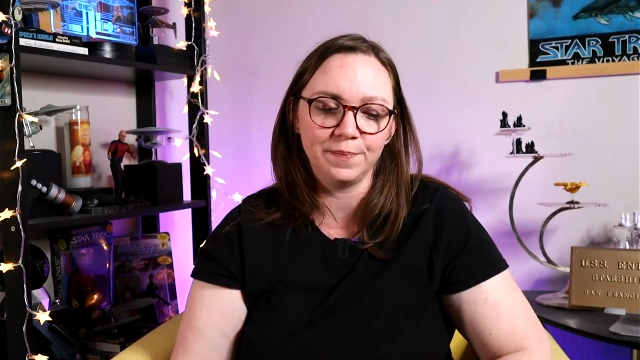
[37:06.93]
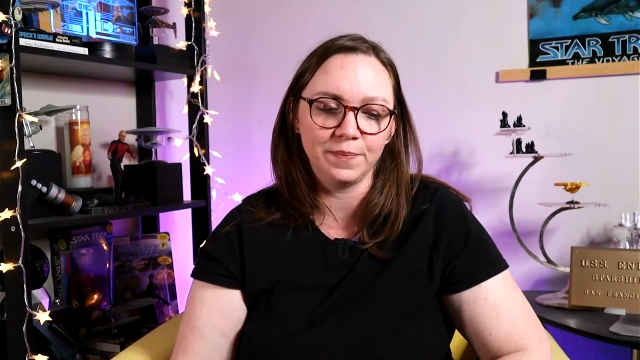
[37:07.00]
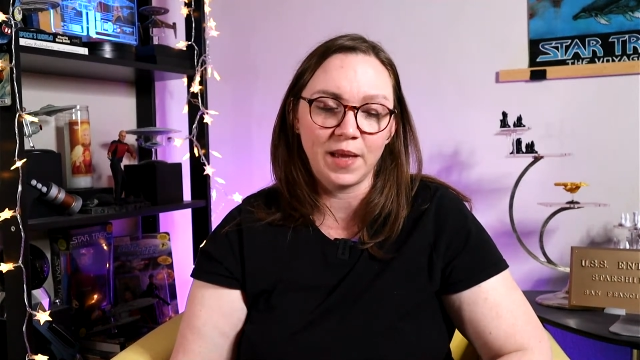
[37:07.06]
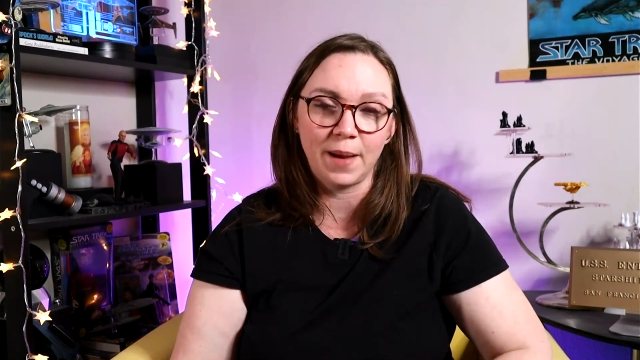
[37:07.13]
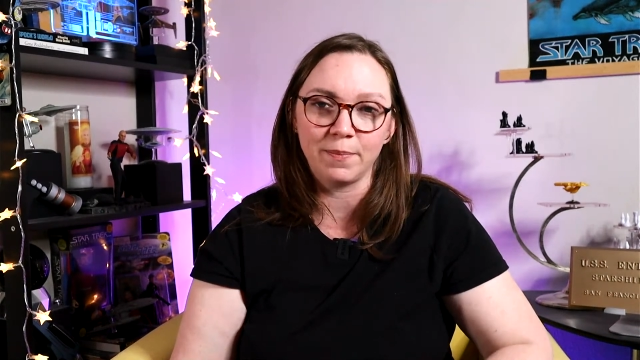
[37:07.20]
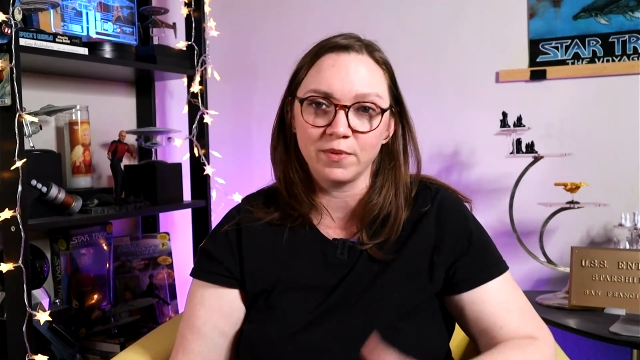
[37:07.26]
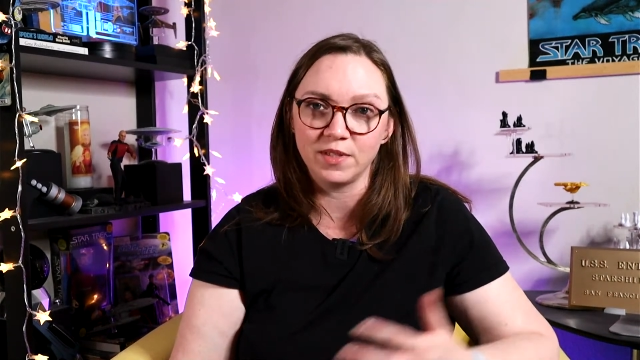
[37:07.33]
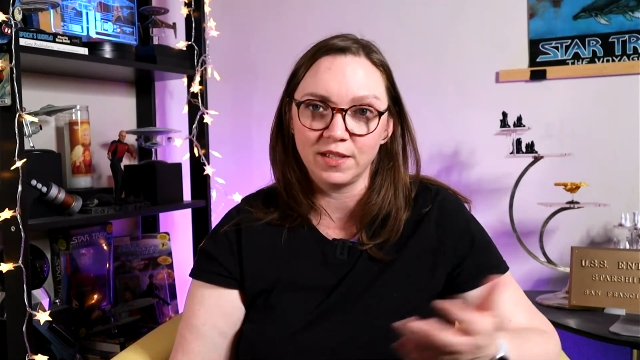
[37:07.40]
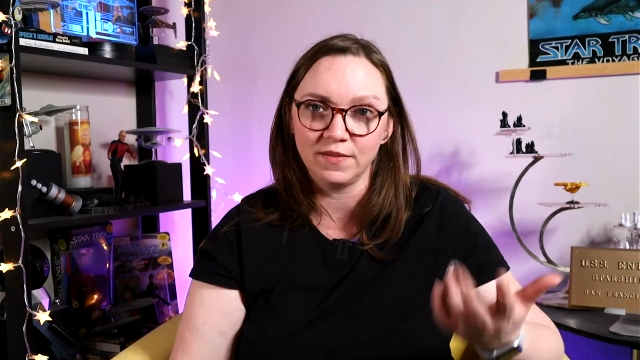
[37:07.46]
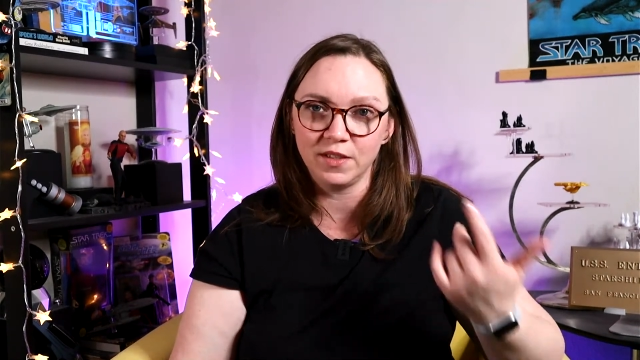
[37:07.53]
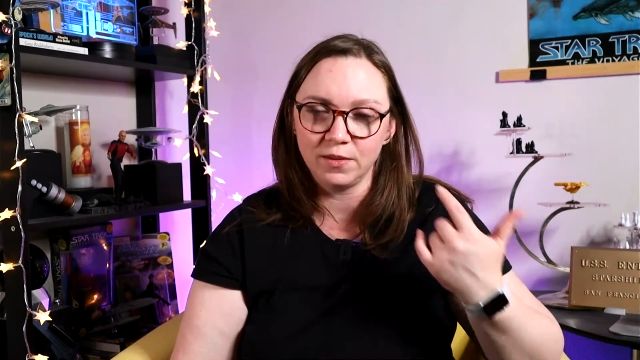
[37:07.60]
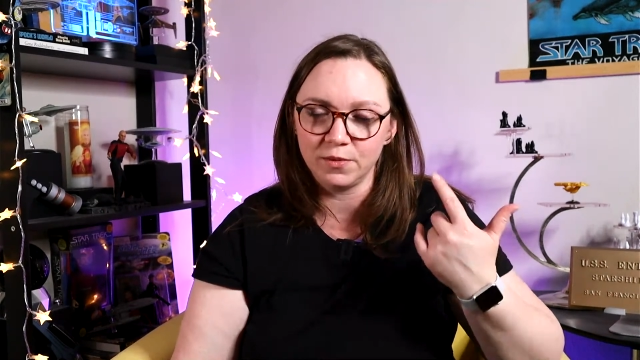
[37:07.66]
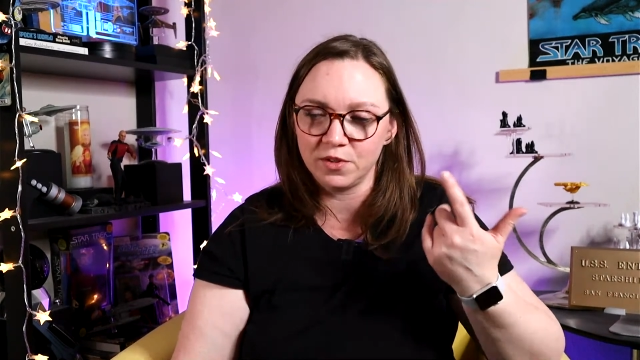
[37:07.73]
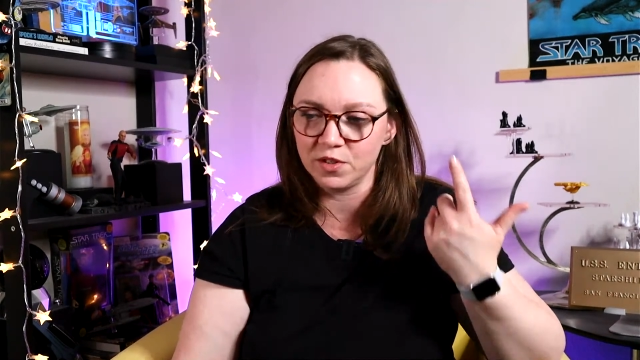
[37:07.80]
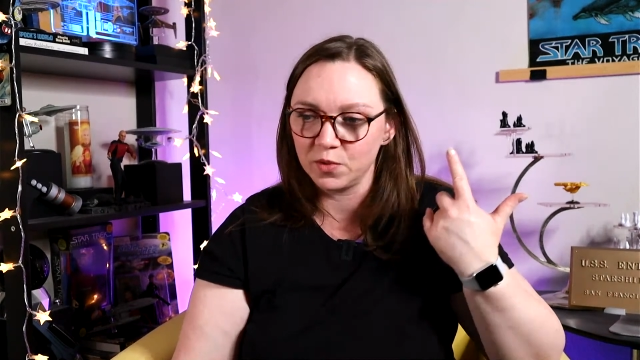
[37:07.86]
Apple TV,
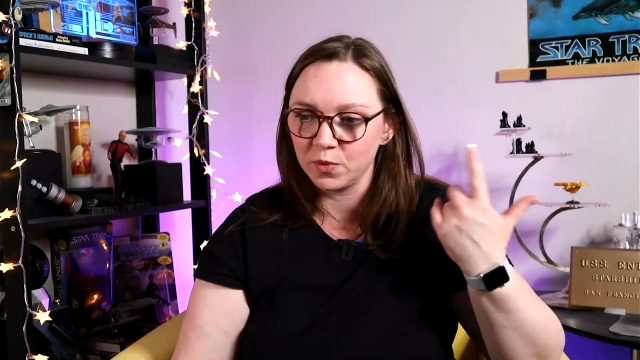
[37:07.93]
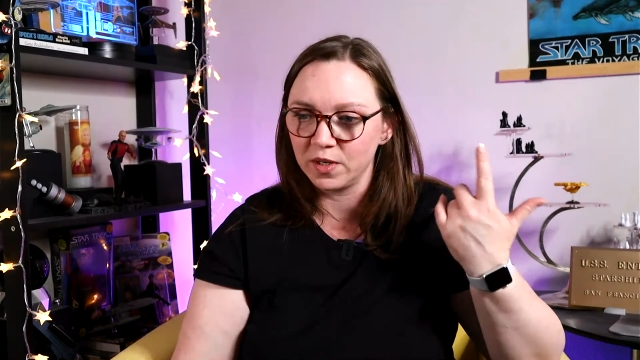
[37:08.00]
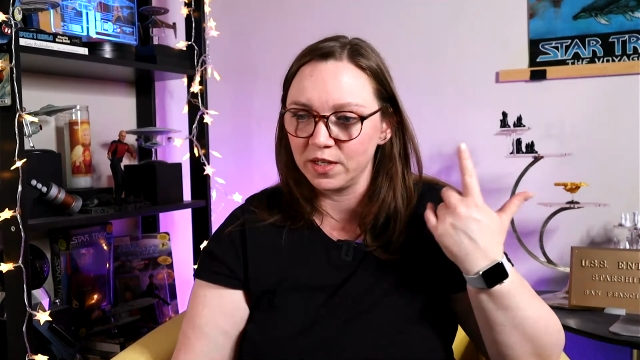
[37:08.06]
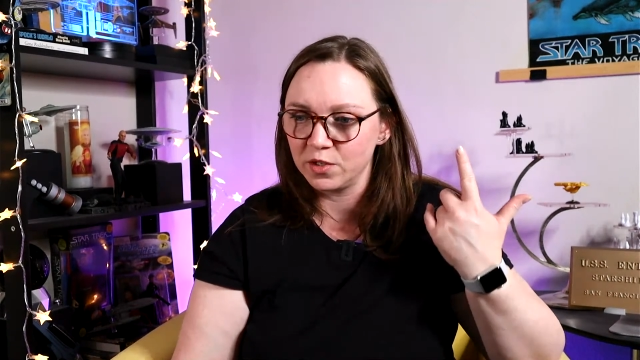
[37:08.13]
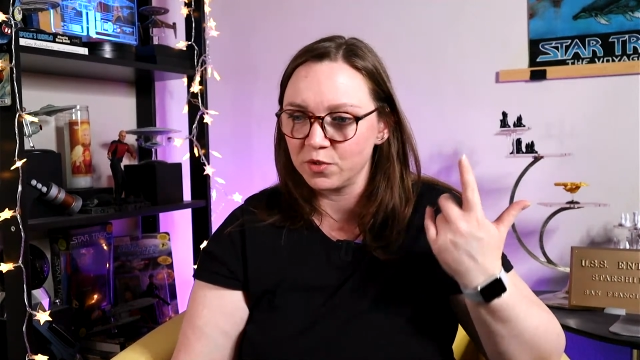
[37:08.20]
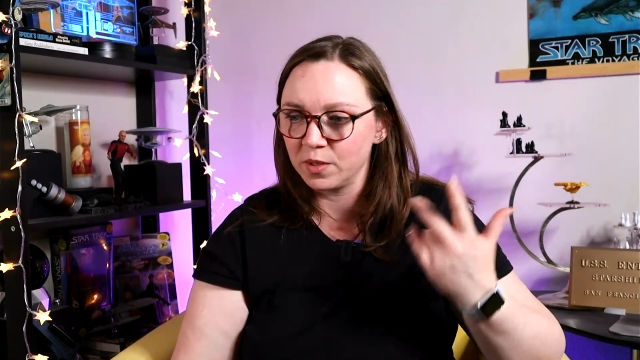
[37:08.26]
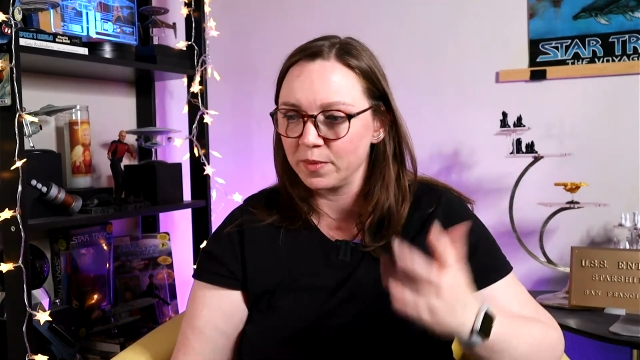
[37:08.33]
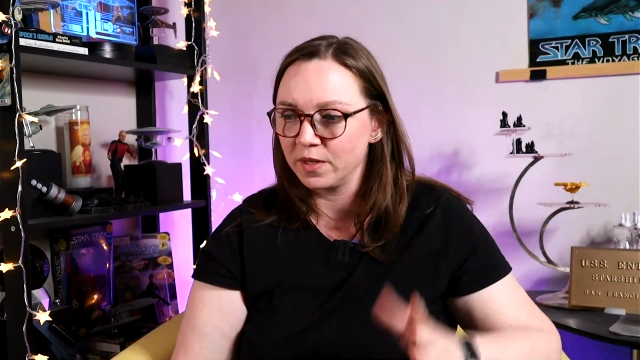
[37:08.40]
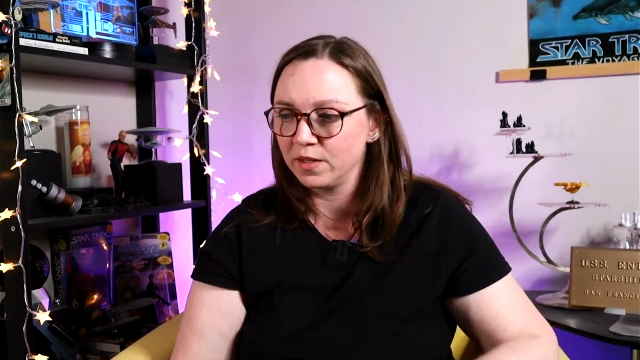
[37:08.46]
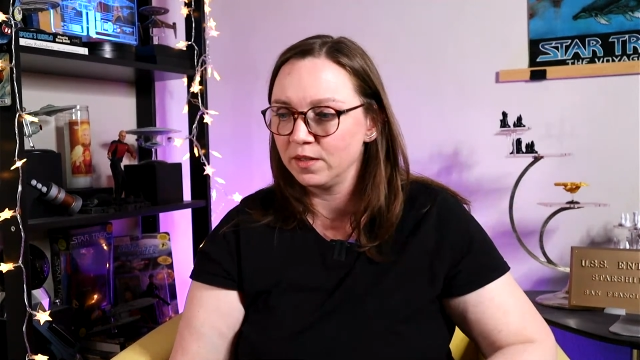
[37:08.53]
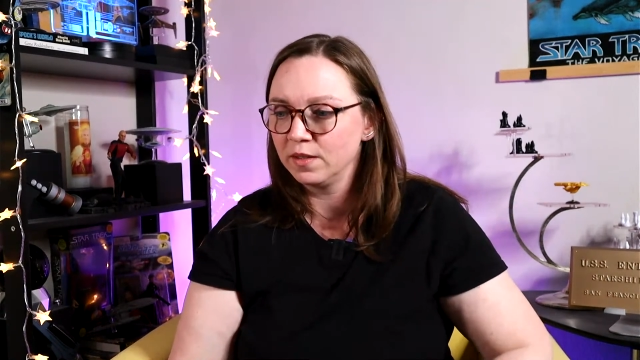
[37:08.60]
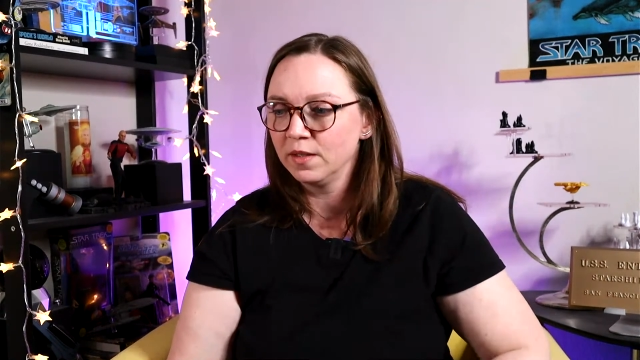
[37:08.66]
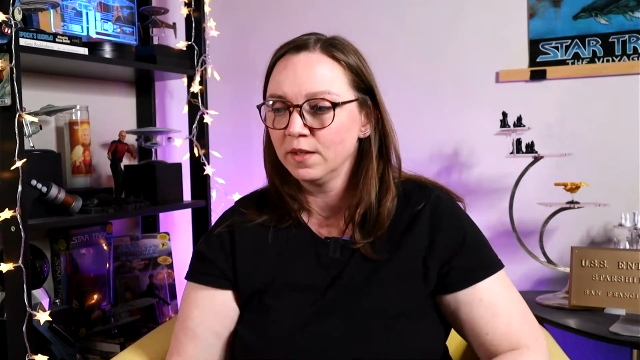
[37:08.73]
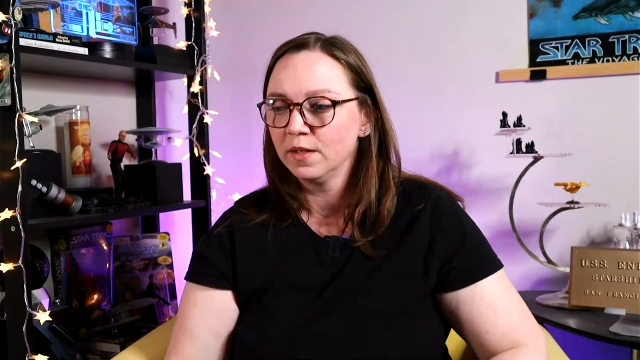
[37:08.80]
which is what I stream it on,